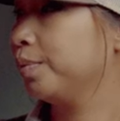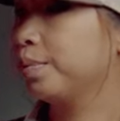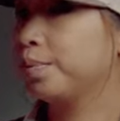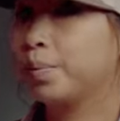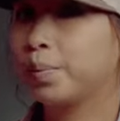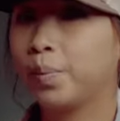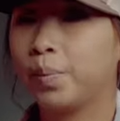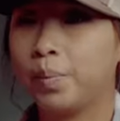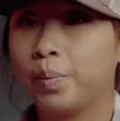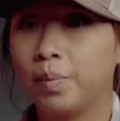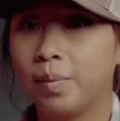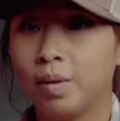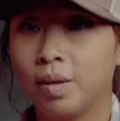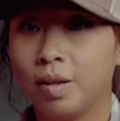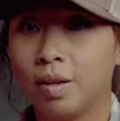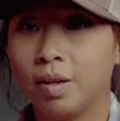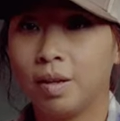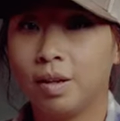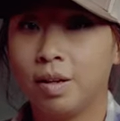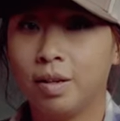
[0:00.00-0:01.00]

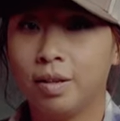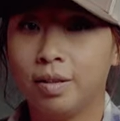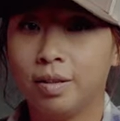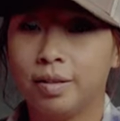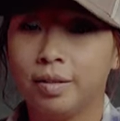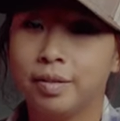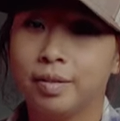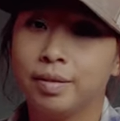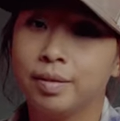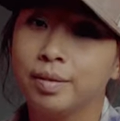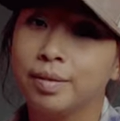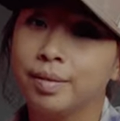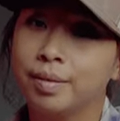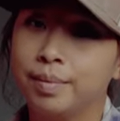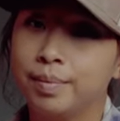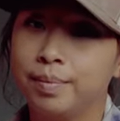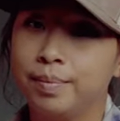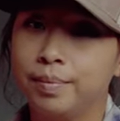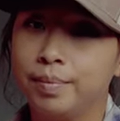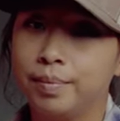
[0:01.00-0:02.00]

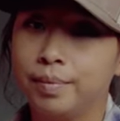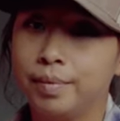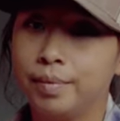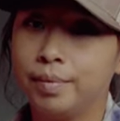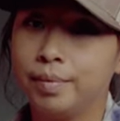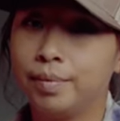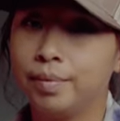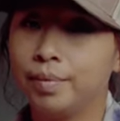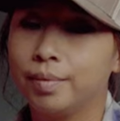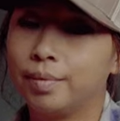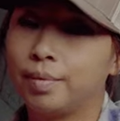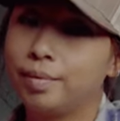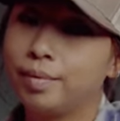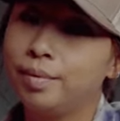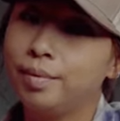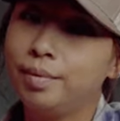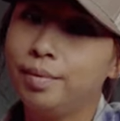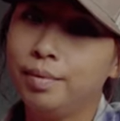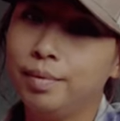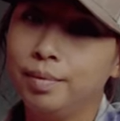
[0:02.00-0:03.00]

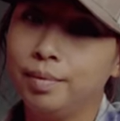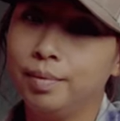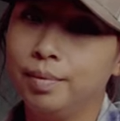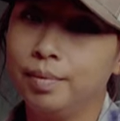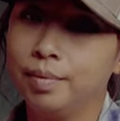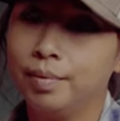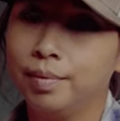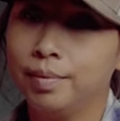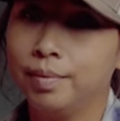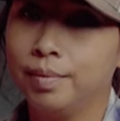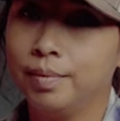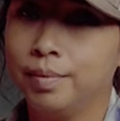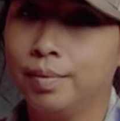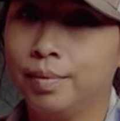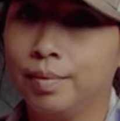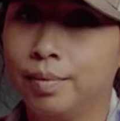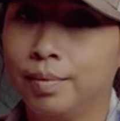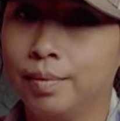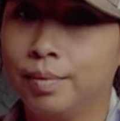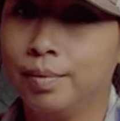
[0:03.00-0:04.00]

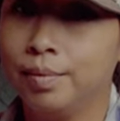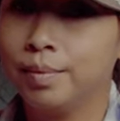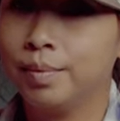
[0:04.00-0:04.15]
The person shown says nothing.